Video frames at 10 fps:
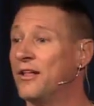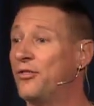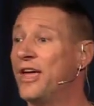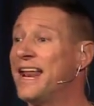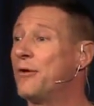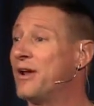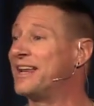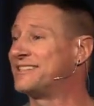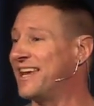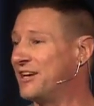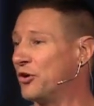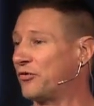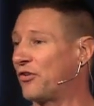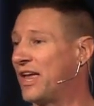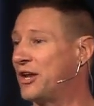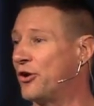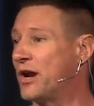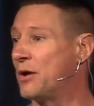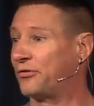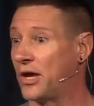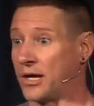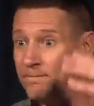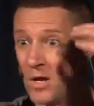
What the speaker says: Then I read it 10 years later, and I was like,